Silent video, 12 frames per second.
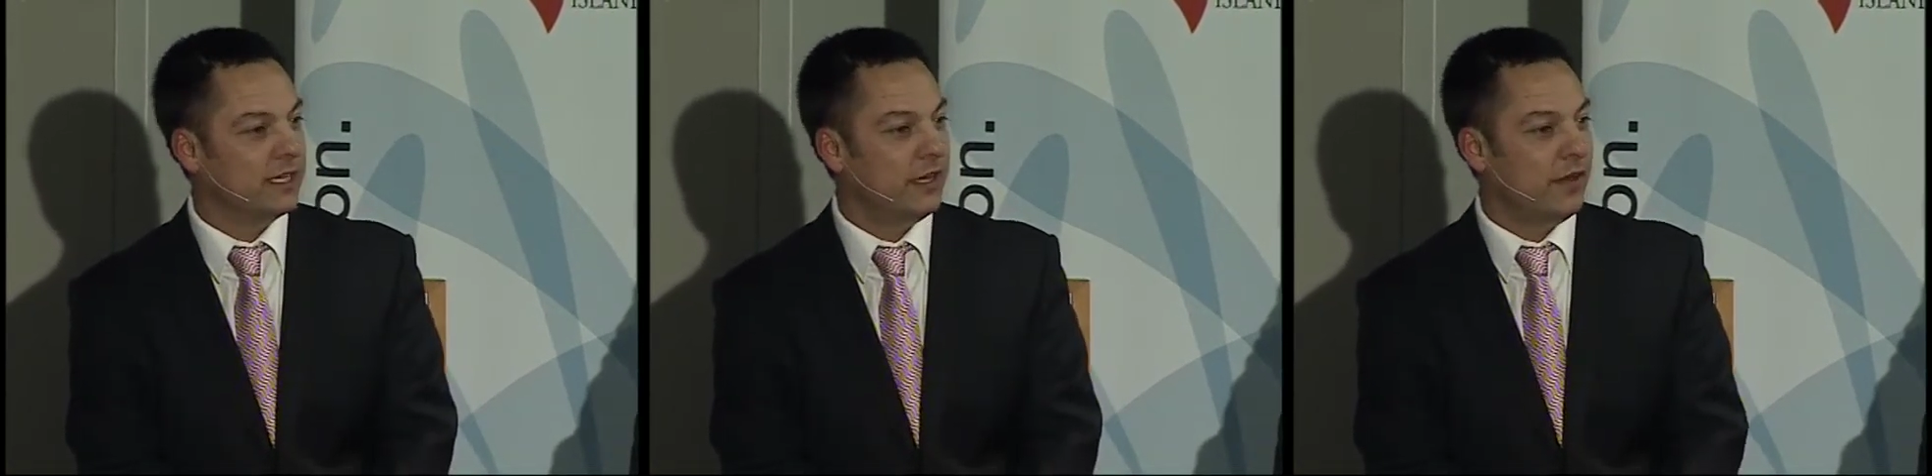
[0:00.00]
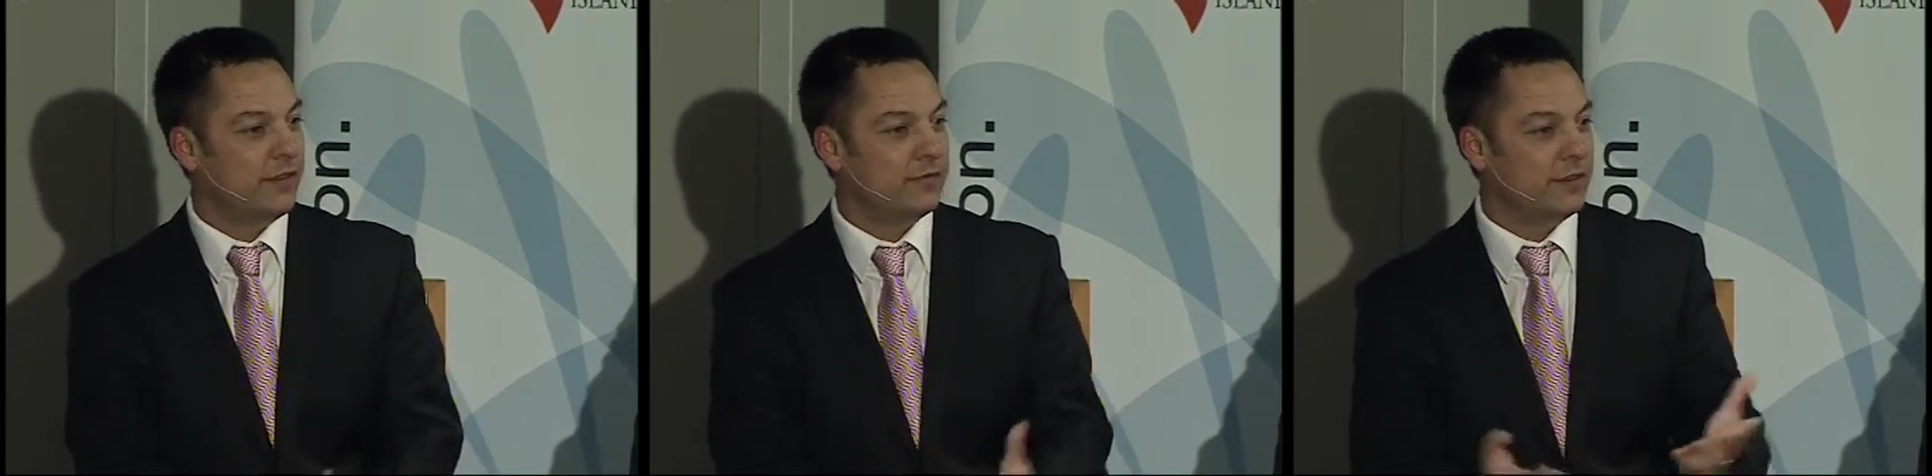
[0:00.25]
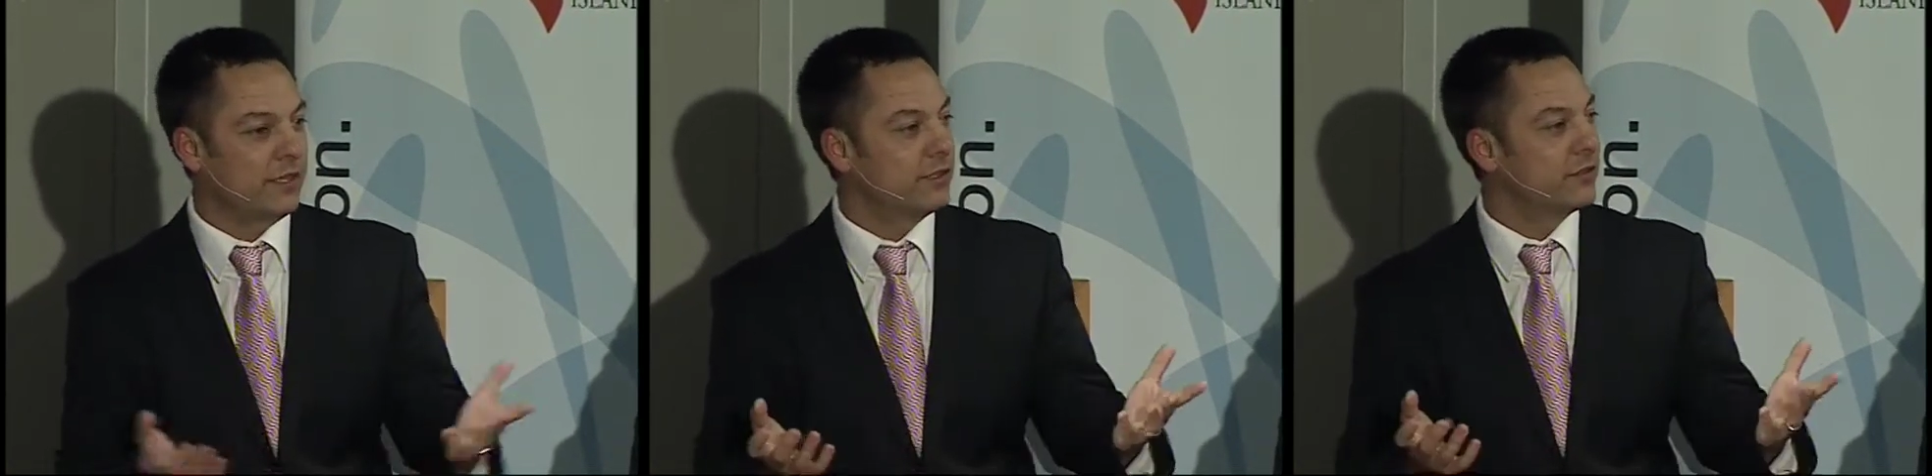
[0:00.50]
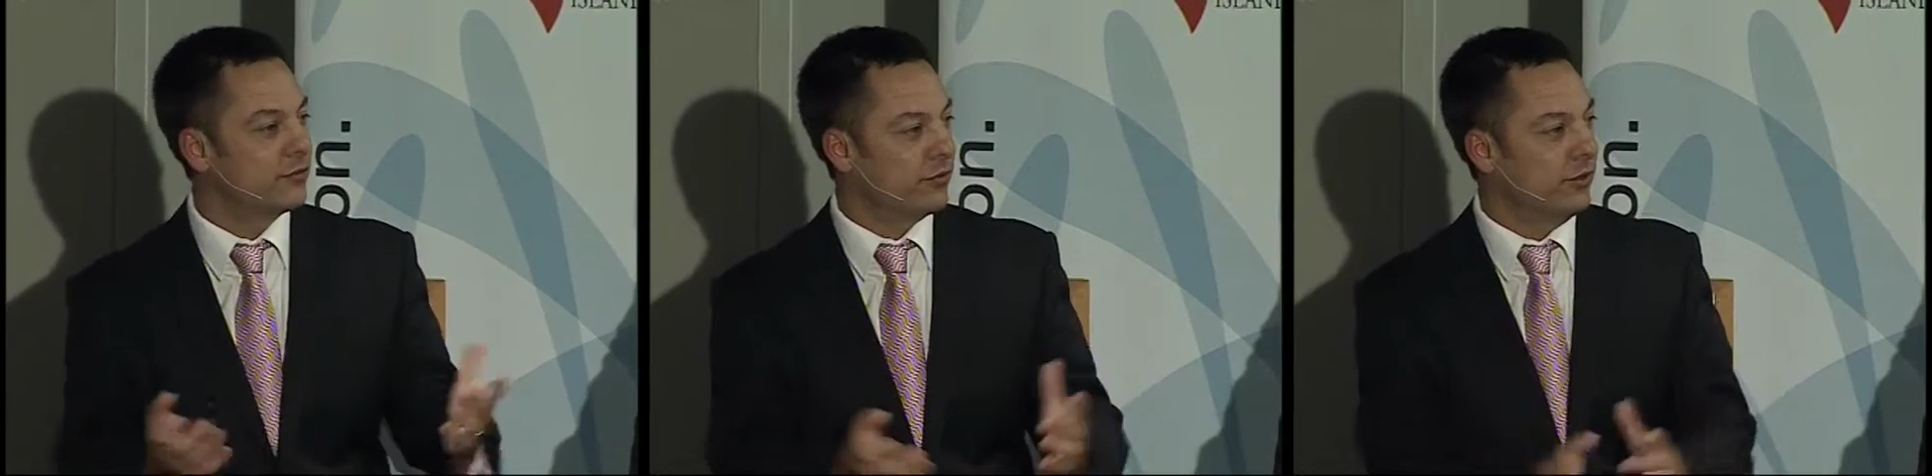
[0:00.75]
I think for the
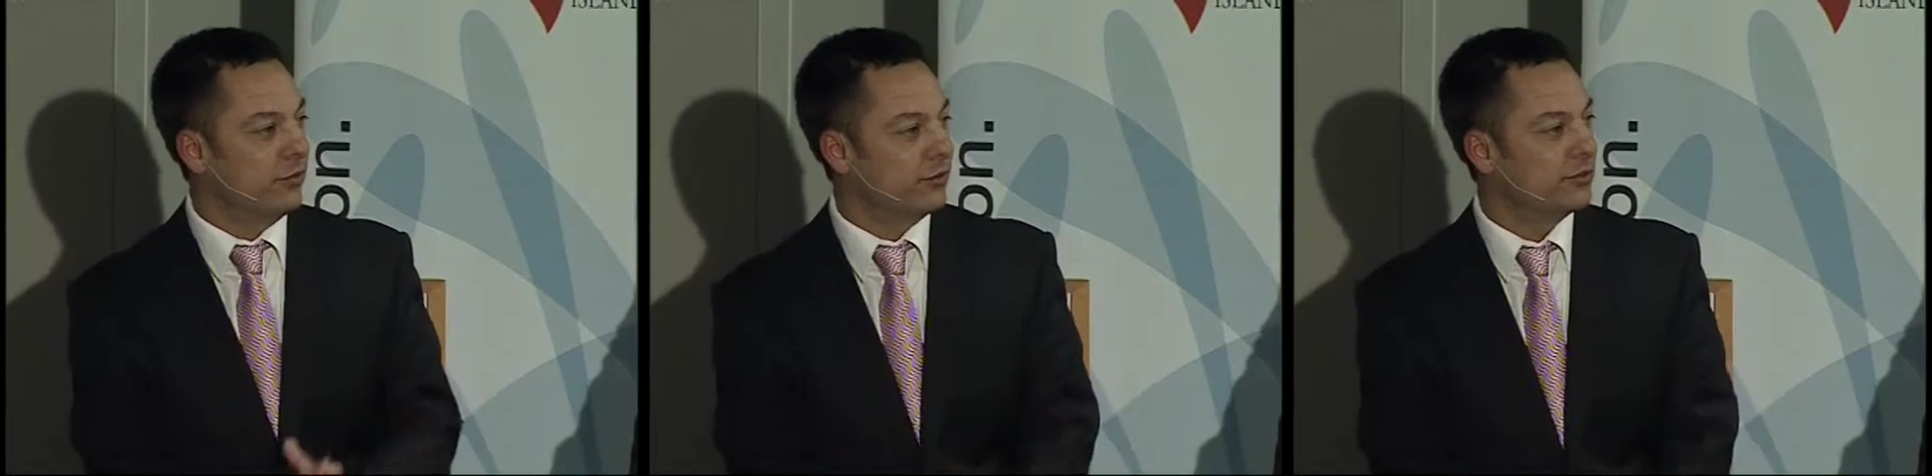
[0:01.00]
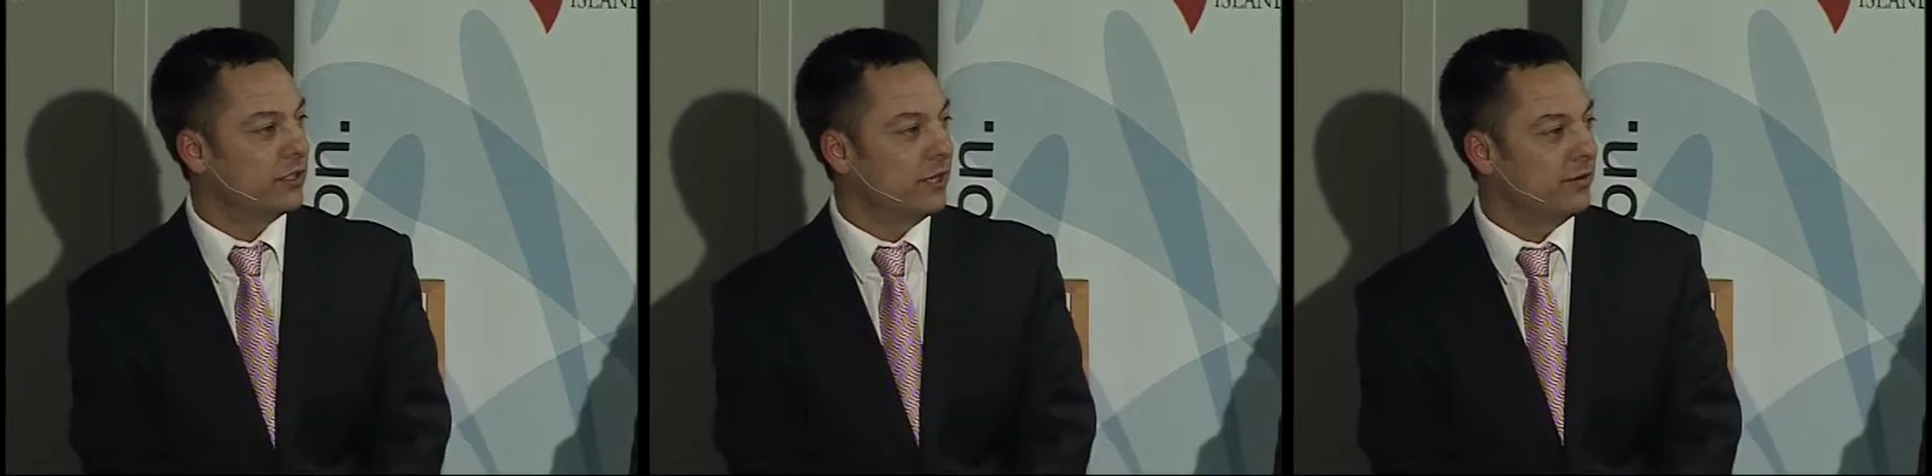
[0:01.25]
industry also,